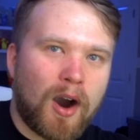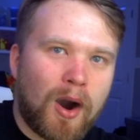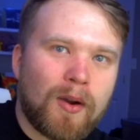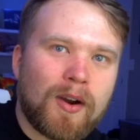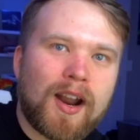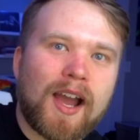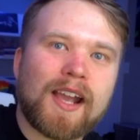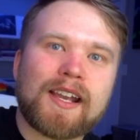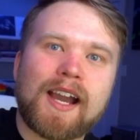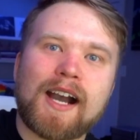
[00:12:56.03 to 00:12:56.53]

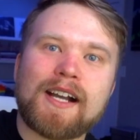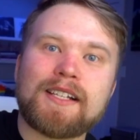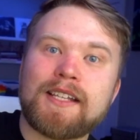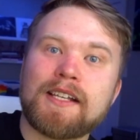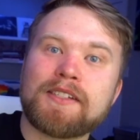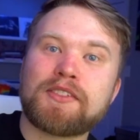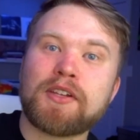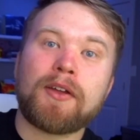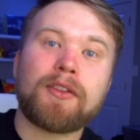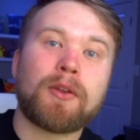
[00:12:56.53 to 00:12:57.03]
All right, guys,
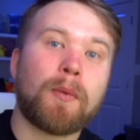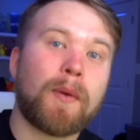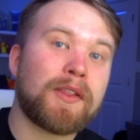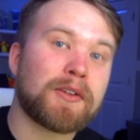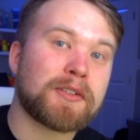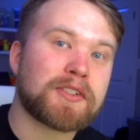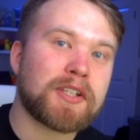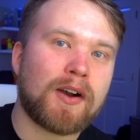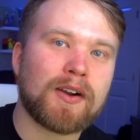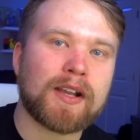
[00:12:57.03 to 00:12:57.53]
that's all the
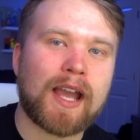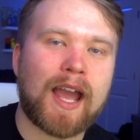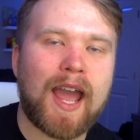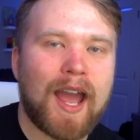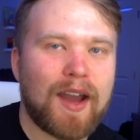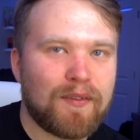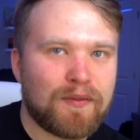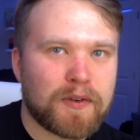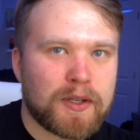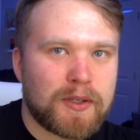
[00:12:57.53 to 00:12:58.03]
weather talk I
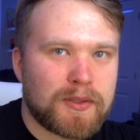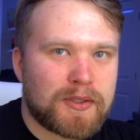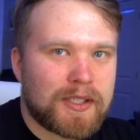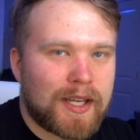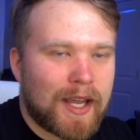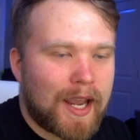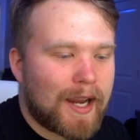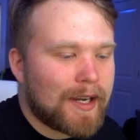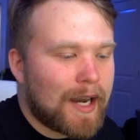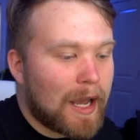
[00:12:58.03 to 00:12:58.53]
have for you
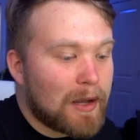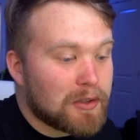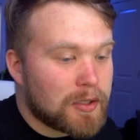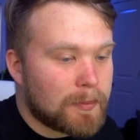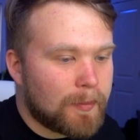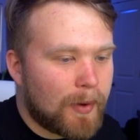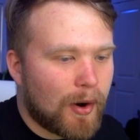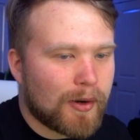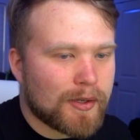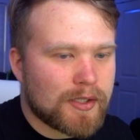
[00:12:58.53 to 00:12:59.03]
today. Now,
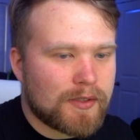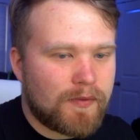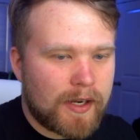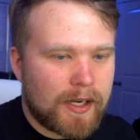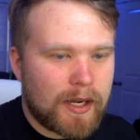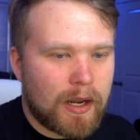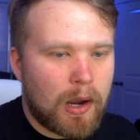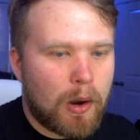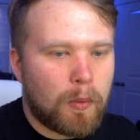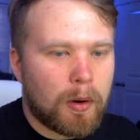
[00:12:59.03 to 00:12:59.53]
tomorrow's
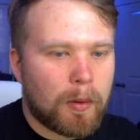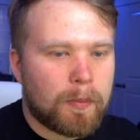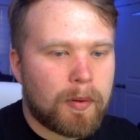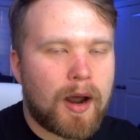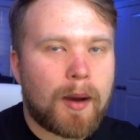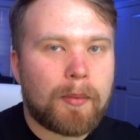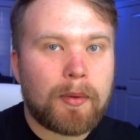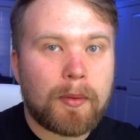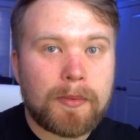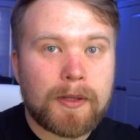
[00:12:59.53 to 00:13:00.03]
video will
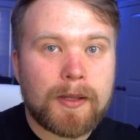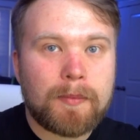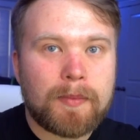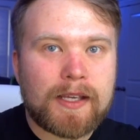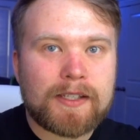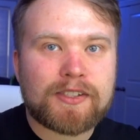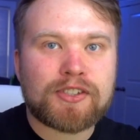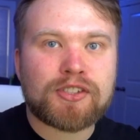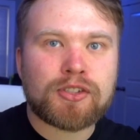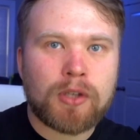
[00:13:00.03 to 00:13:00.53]
probably
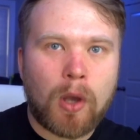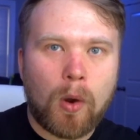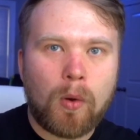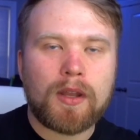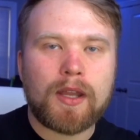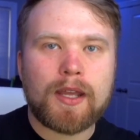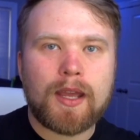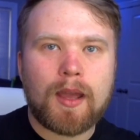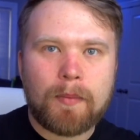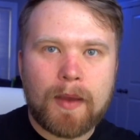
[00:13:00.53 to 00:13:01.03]
be
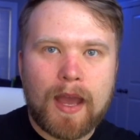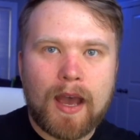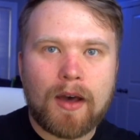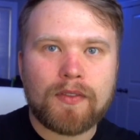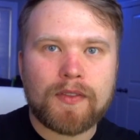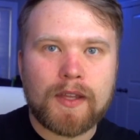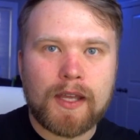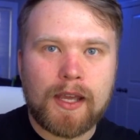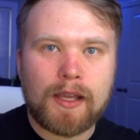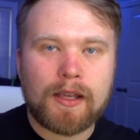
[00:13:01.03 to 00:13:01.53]
solely
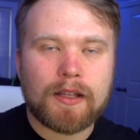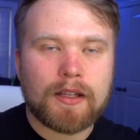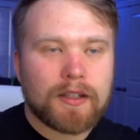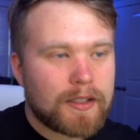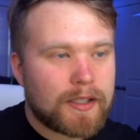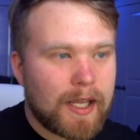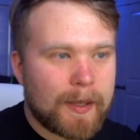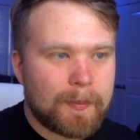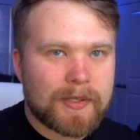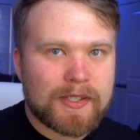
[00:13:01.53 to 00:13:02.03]
about the
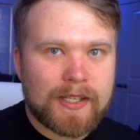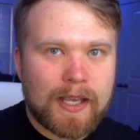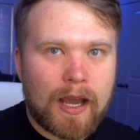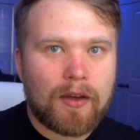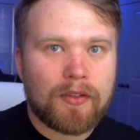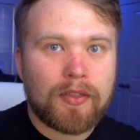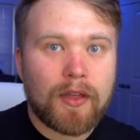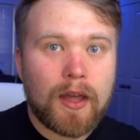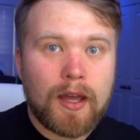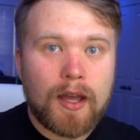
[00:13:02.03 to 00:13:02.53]
Deep
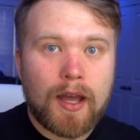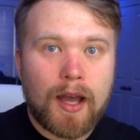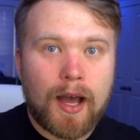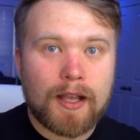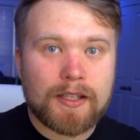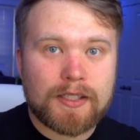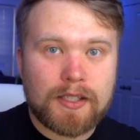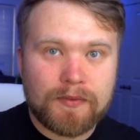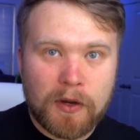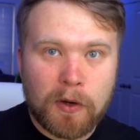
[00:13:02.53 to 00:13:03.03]
South
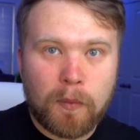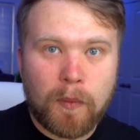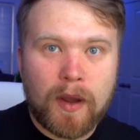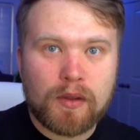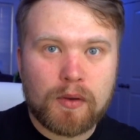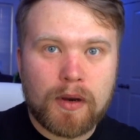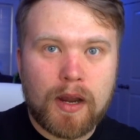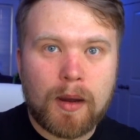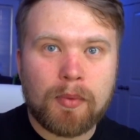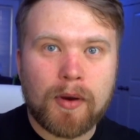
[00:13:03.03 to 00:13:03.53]
severe
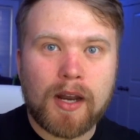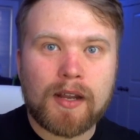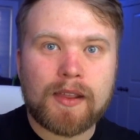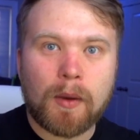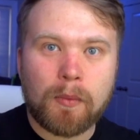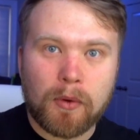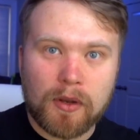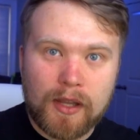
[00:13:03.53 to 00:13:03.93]
weather outbreak that